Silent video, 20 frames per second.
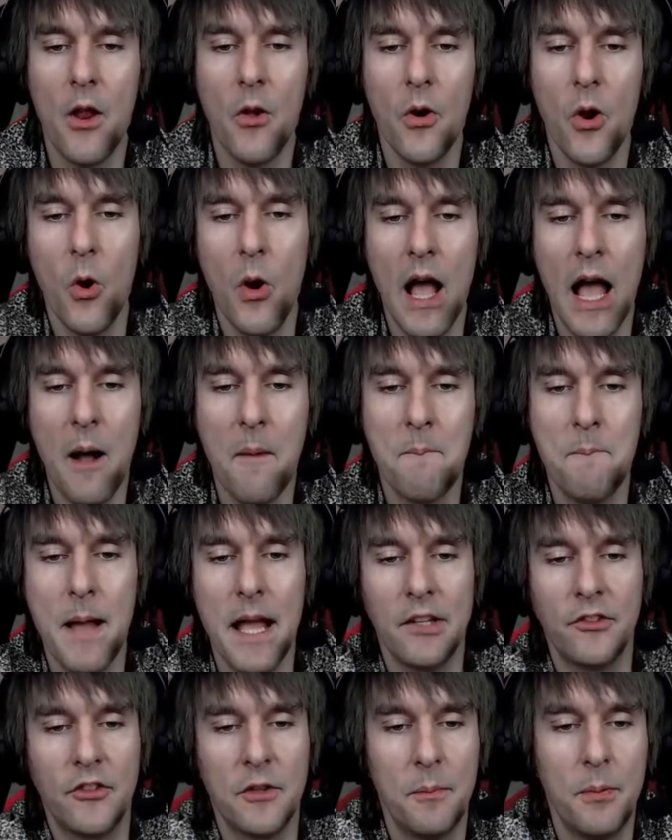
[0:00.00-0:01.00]
how
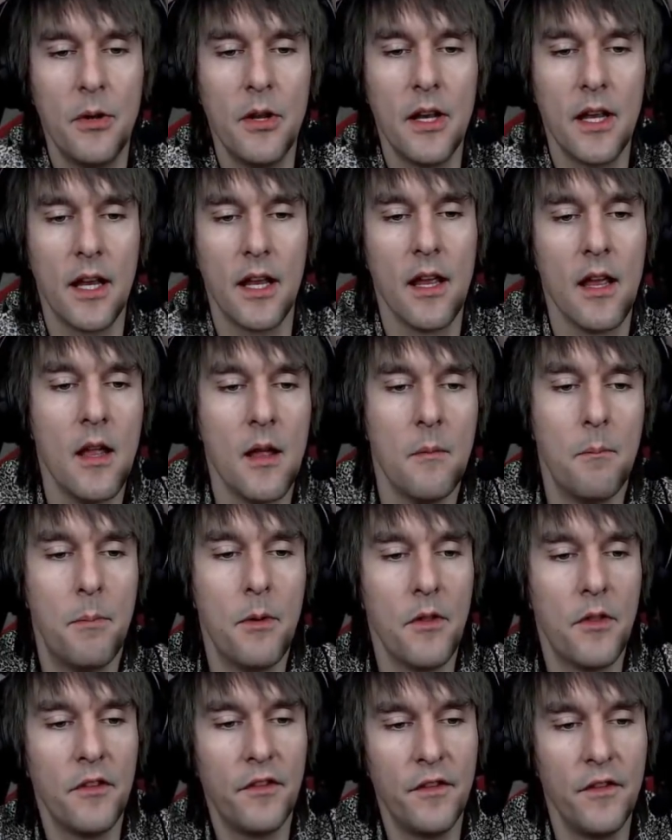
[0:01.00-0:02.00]
best to put it,
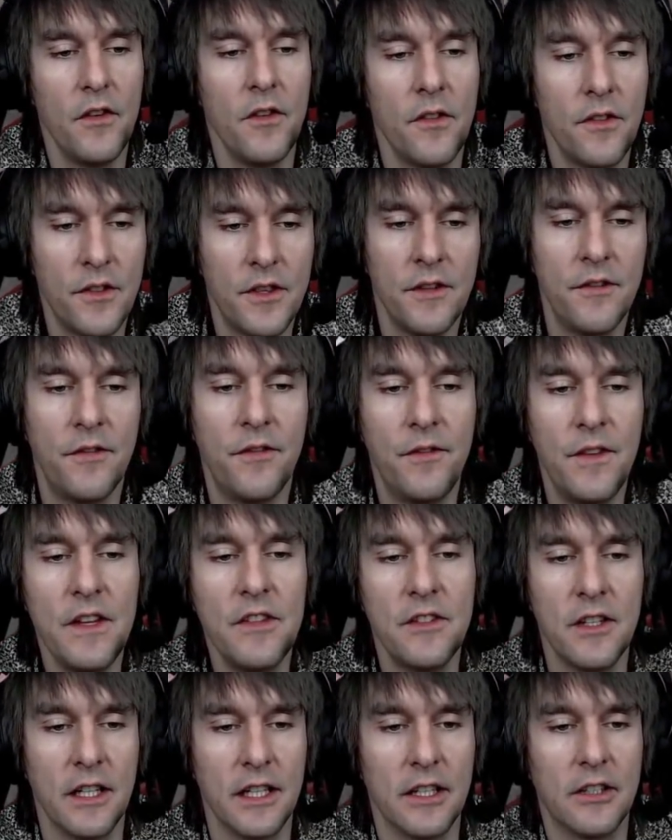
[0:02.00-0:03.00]
but the
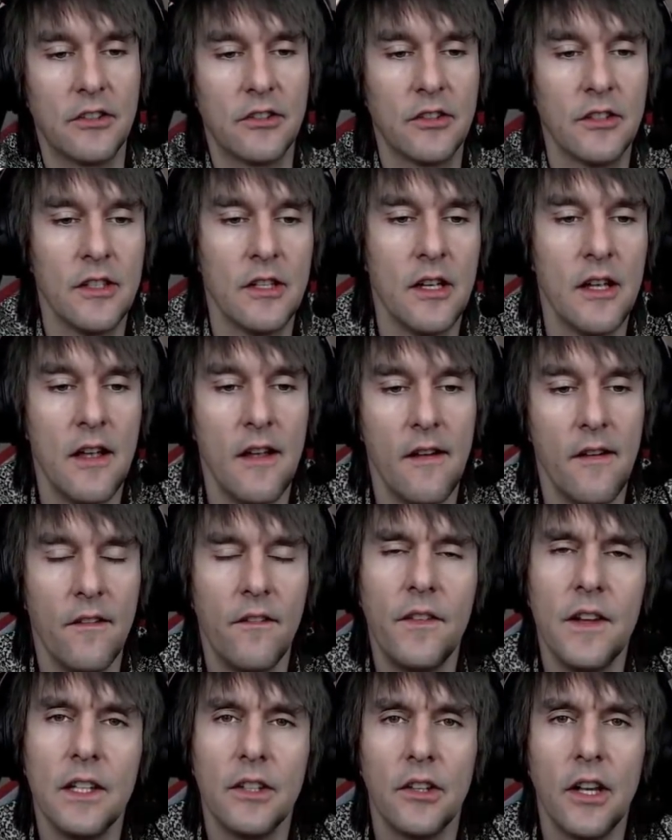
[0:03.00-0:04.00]
physics
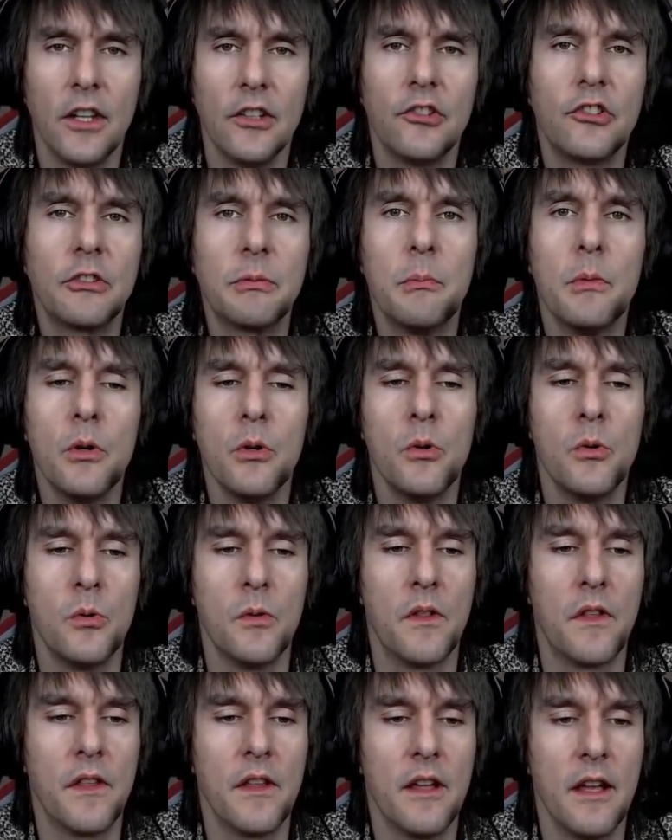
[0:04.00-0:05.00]
feel
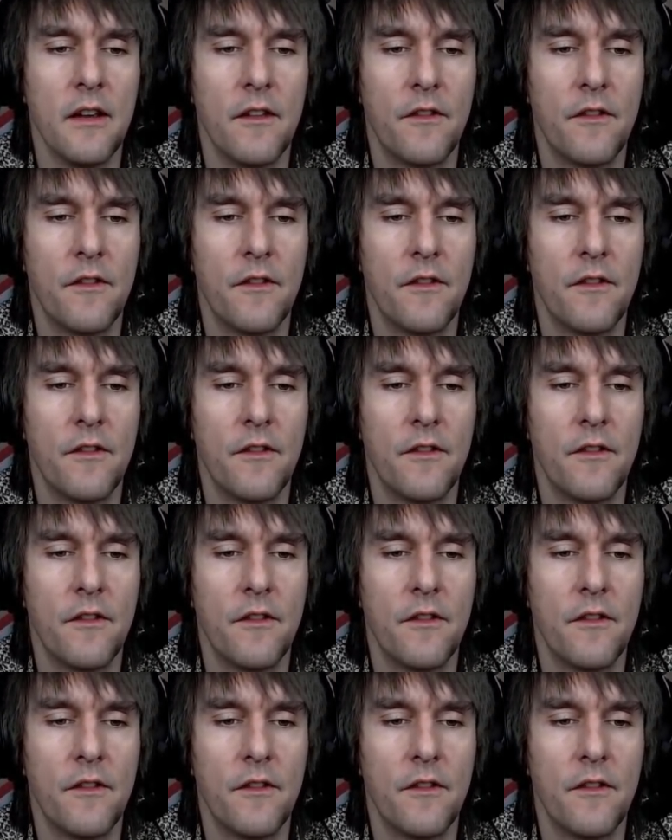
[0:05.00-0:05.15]
smooth, if